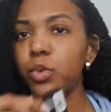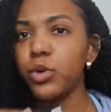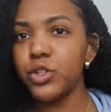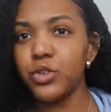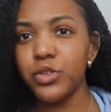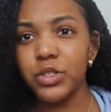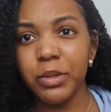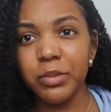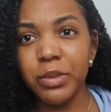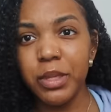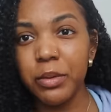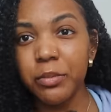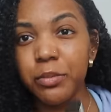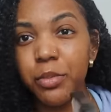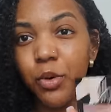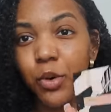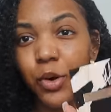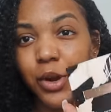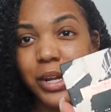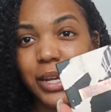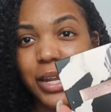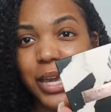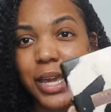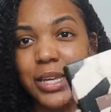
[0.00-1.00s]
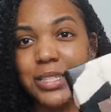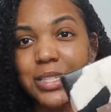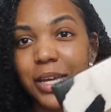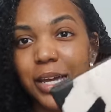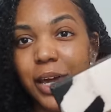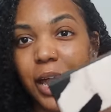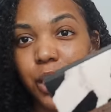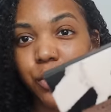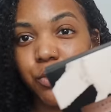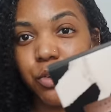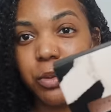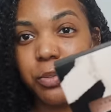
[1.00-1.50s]
we'll do something boring next. I
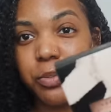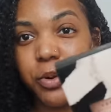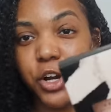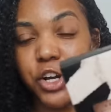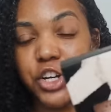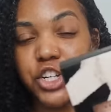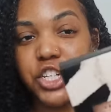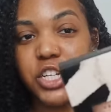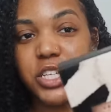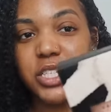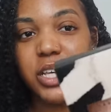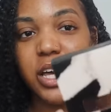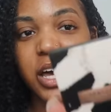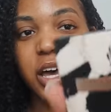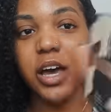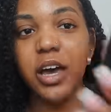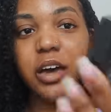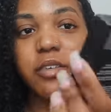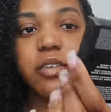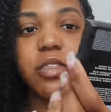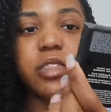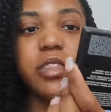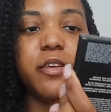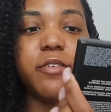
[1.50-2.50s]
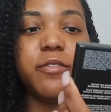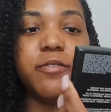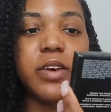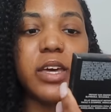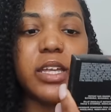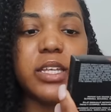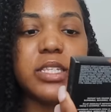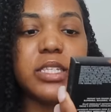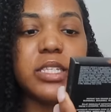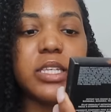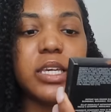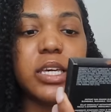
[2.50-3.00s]
got a repurchase of the
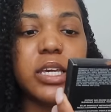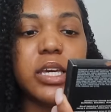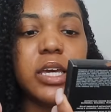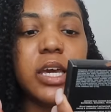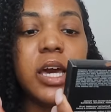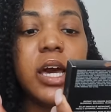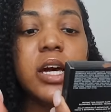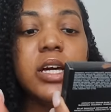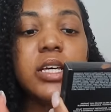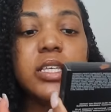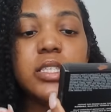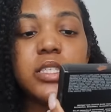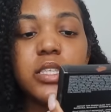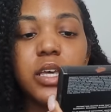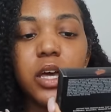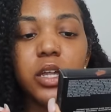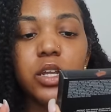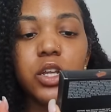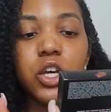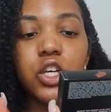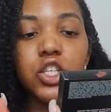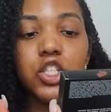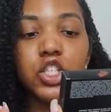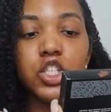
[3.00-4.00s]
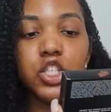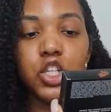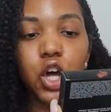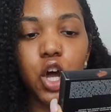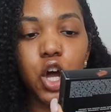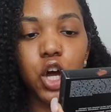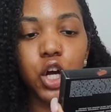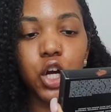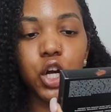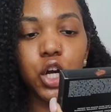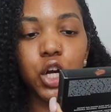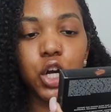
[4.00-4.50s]
Fenty Sun
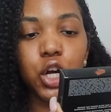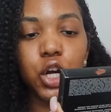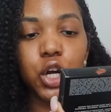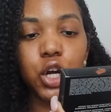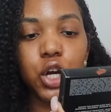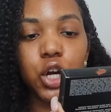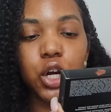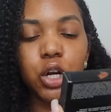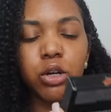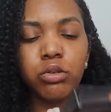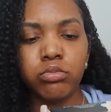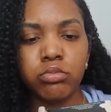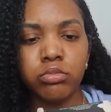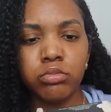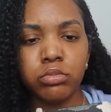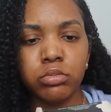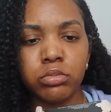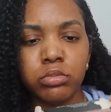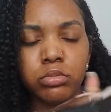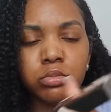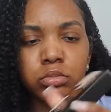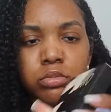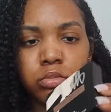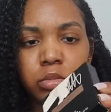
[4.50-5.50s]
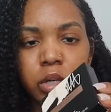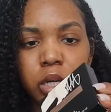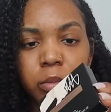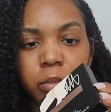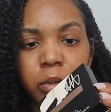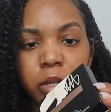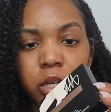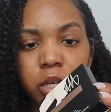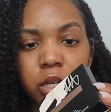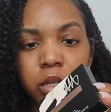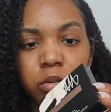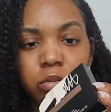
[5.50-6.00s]
Stalk'r. Wait a
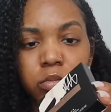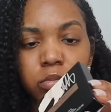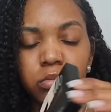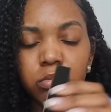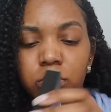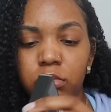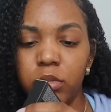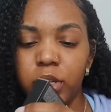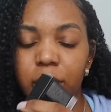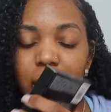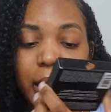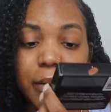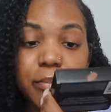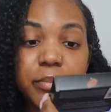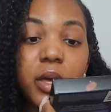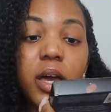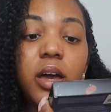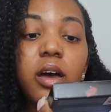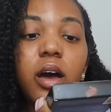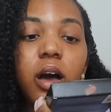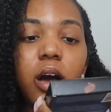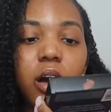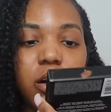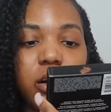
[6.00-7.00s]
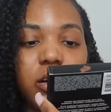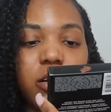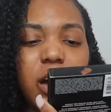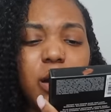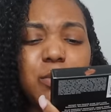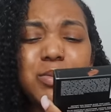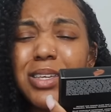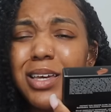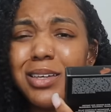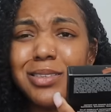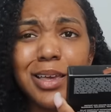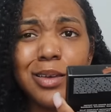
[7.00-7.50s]
minute. Yeah. Oh, I
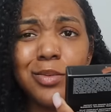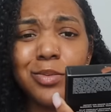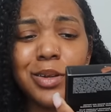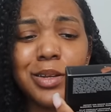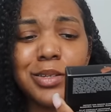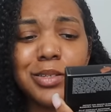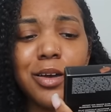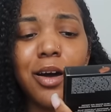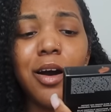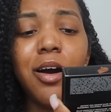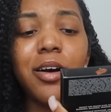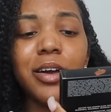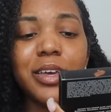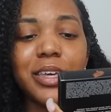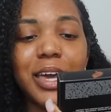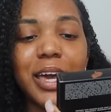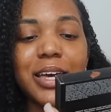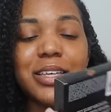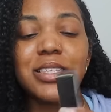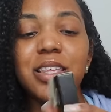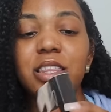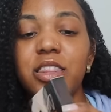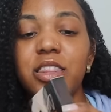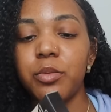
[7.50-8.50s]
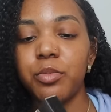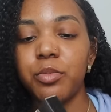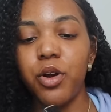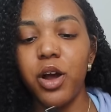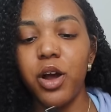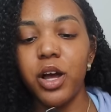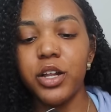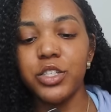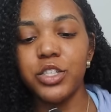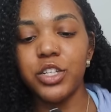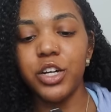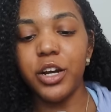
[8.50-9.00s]
was like, is that what it's called? Yes, the
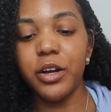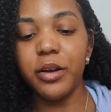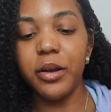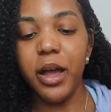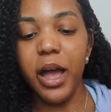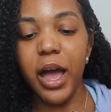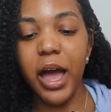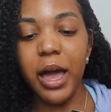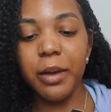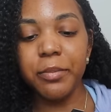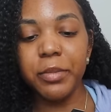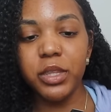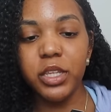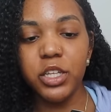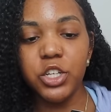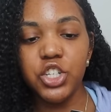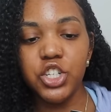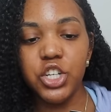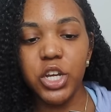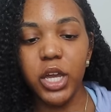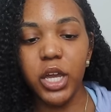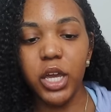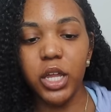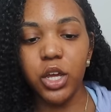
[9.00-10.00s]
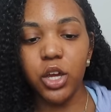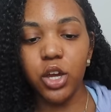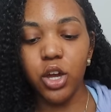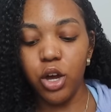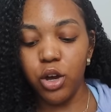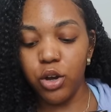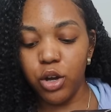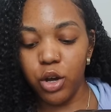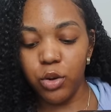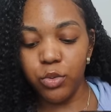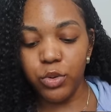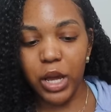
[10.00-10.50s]
bronzer. I'm in the shade
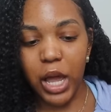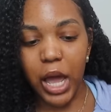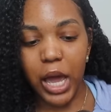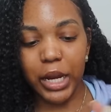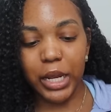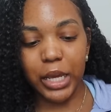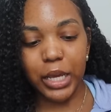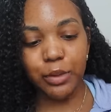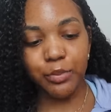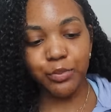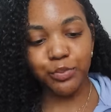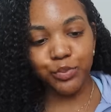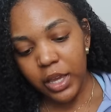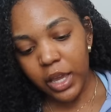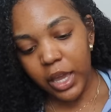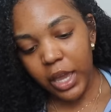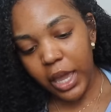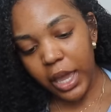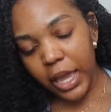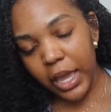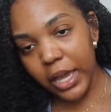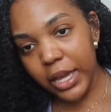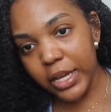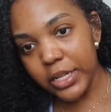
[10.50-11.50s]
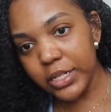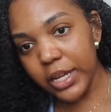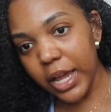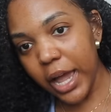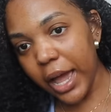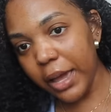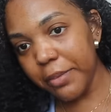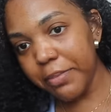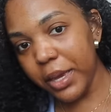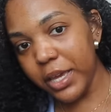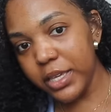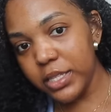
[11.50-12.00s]
Cocoa Naughty, and
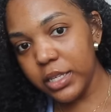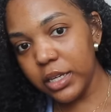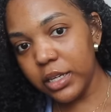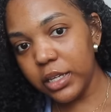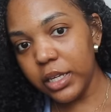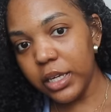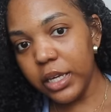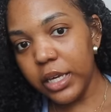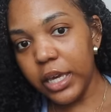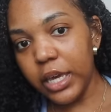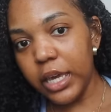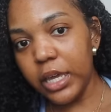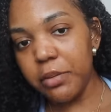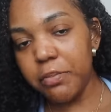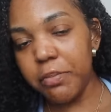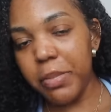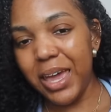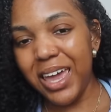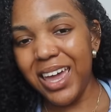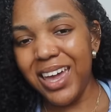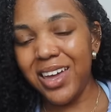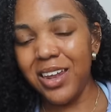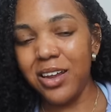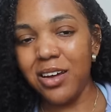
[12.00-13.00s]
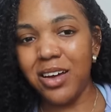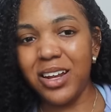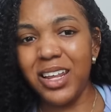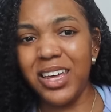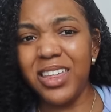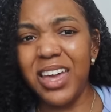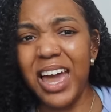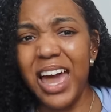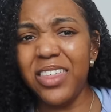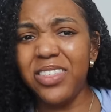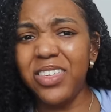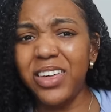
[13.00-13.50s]
I basically hit pan on
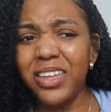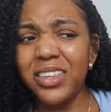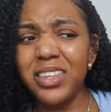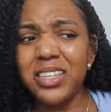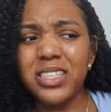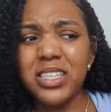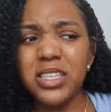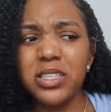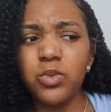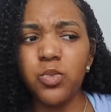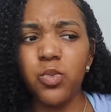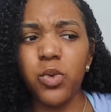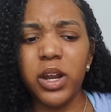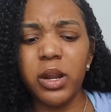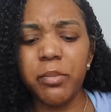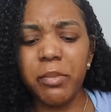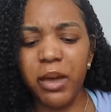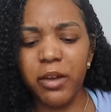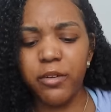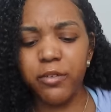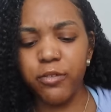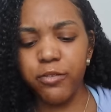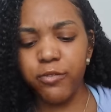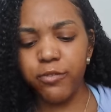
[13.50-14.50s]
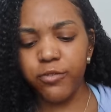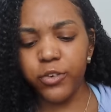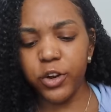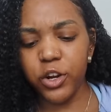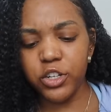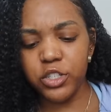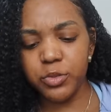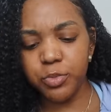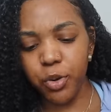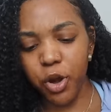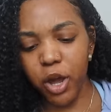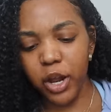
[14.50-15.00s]
it. I think this is one of my
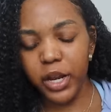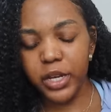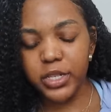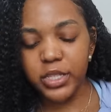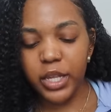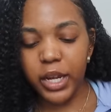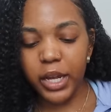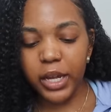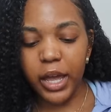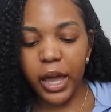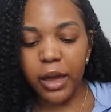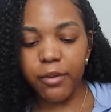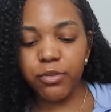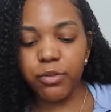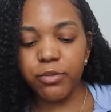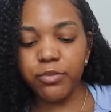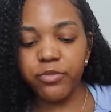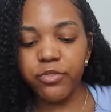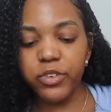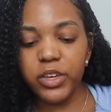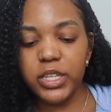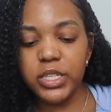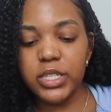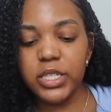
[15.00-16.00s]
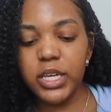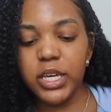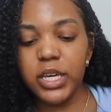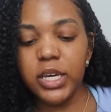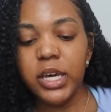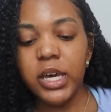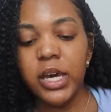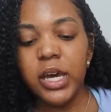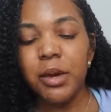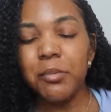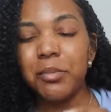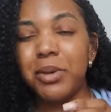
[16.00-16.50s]
first products that I got from Fenty
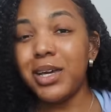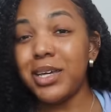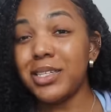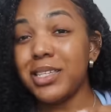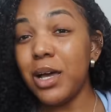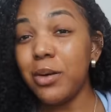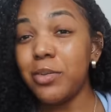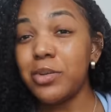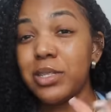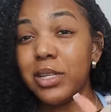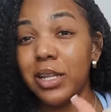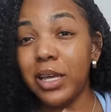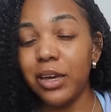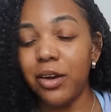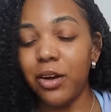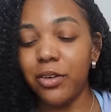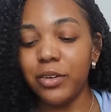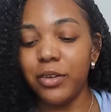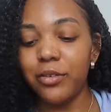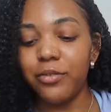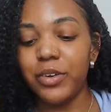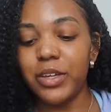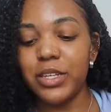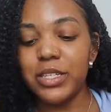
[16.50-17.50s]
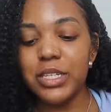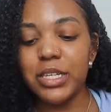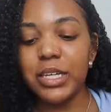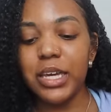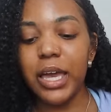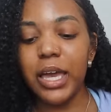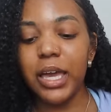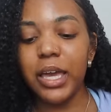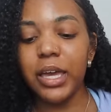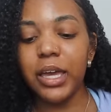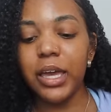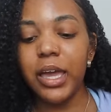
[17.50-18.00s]
because I was late on the Fenty
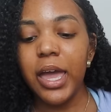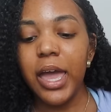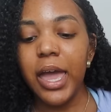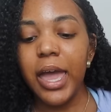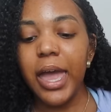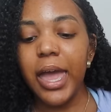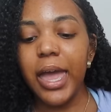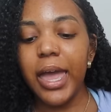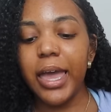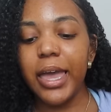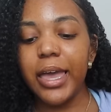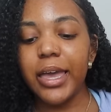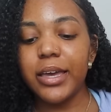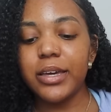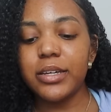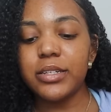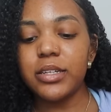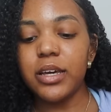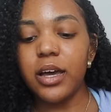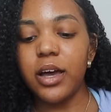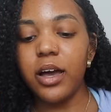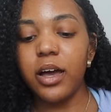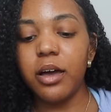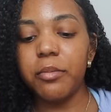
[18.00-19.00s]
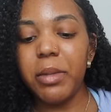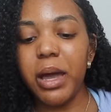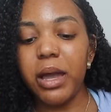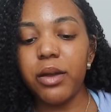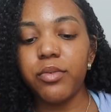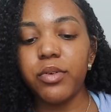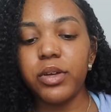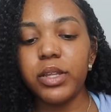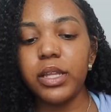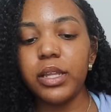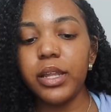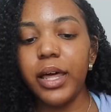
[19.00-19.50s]
gang, and I
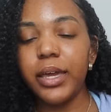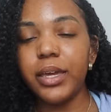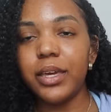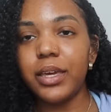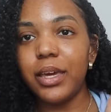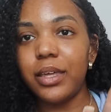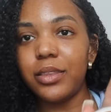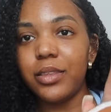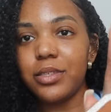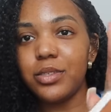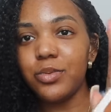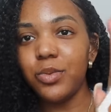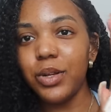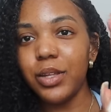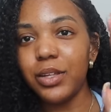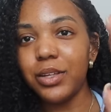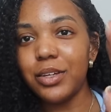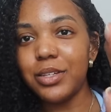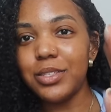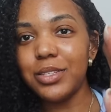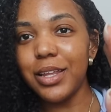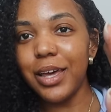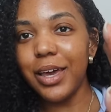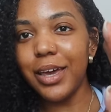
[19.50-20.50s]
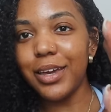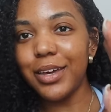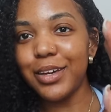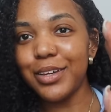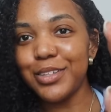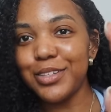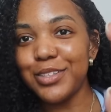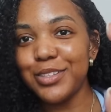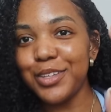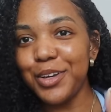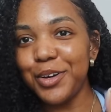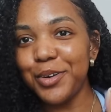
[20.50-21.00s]
really like it. This is what it looks like.
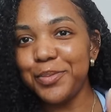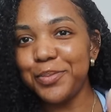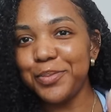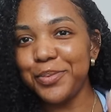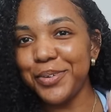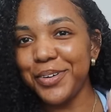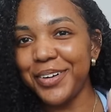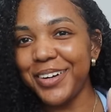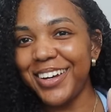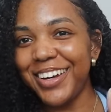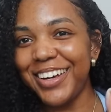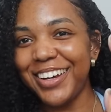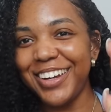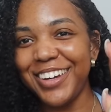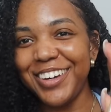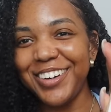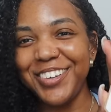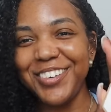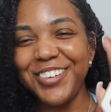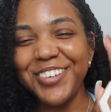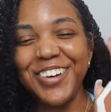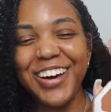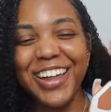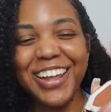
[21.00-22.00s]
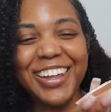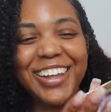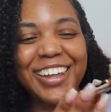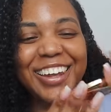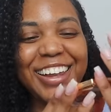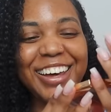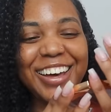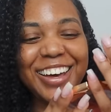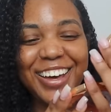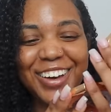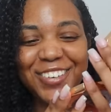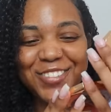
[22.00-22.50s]
So pretty. Ooh, I
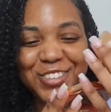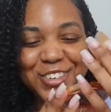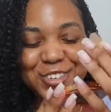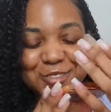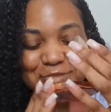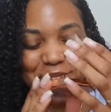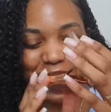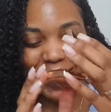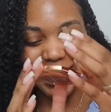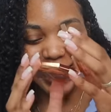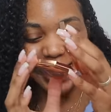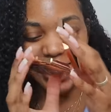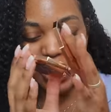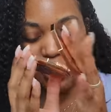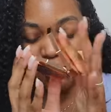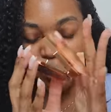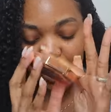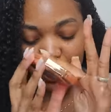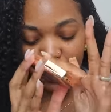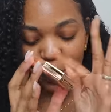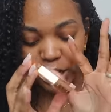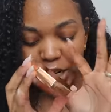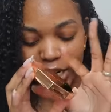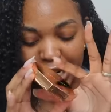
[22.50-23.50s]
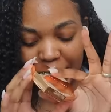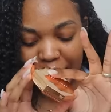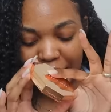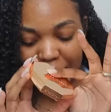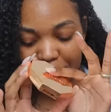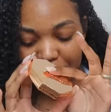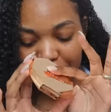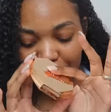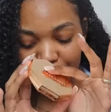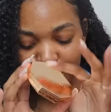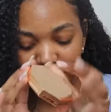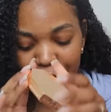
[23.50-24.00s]
love new makeup, but we're gonna
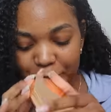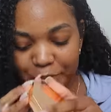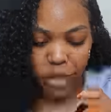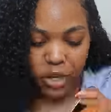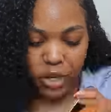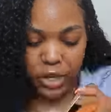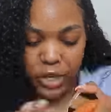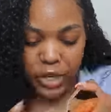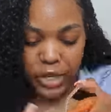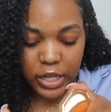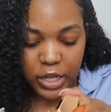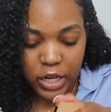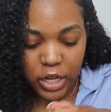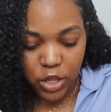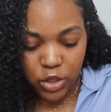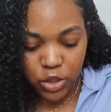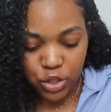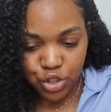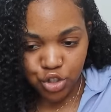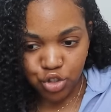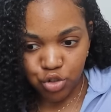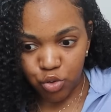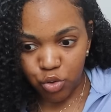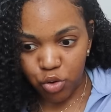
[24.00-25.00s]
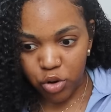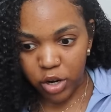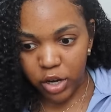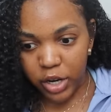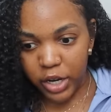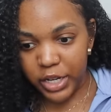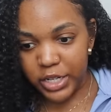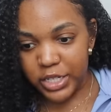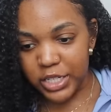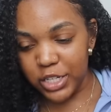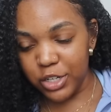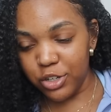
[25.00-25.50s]
keep her in the drawer
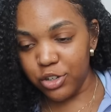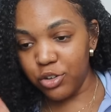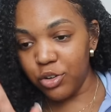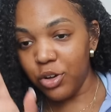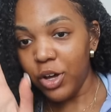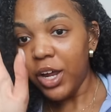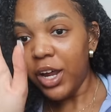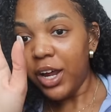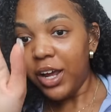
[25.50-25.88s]
until